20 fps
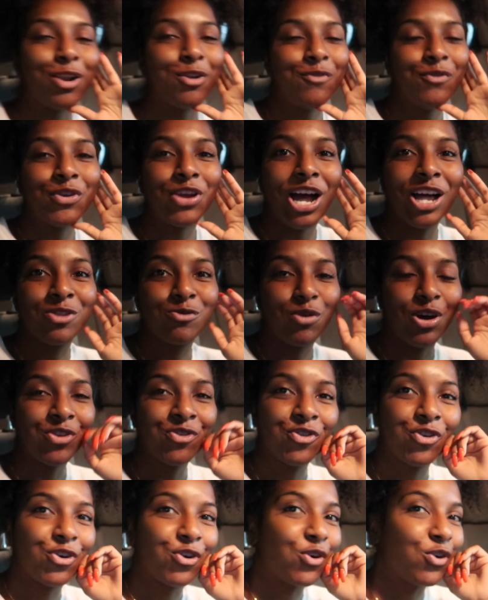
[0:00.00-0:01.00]
don't know if you guys
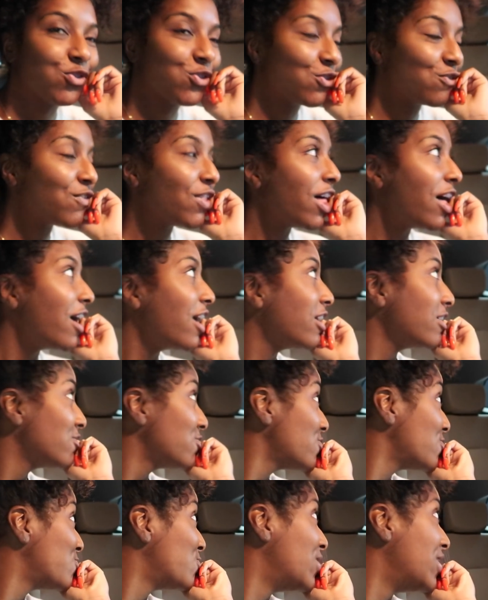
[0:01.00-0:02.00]
watch our older vlogs
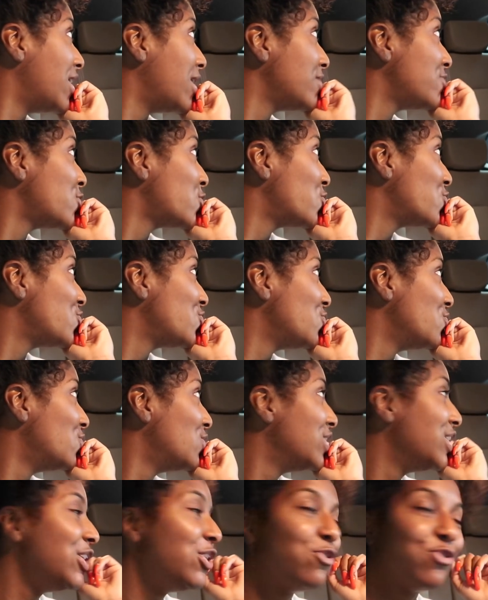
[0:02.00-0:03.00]
when I told you
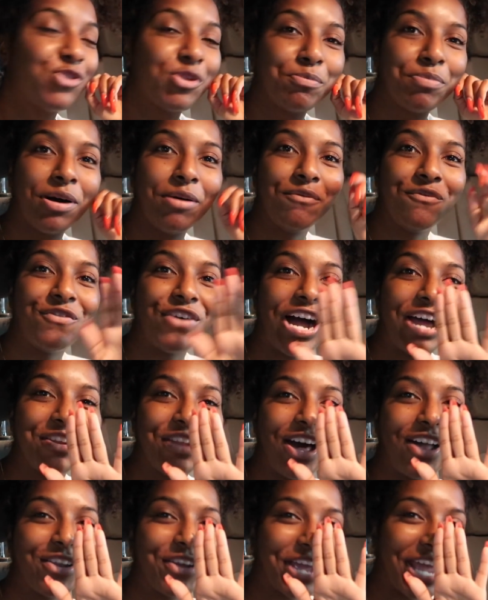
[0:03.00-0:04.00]
he used to pump
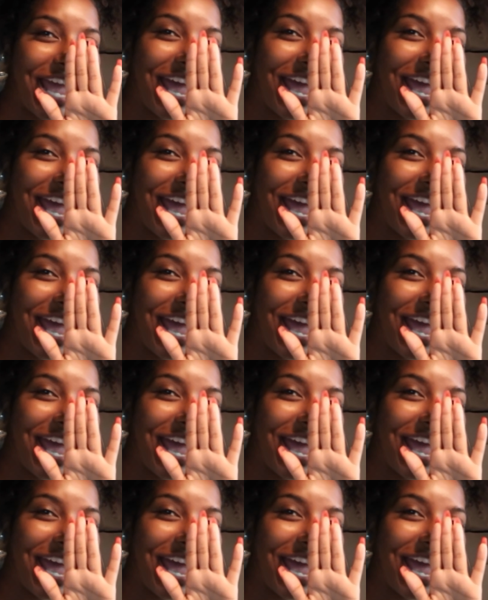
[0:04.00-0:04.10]
$5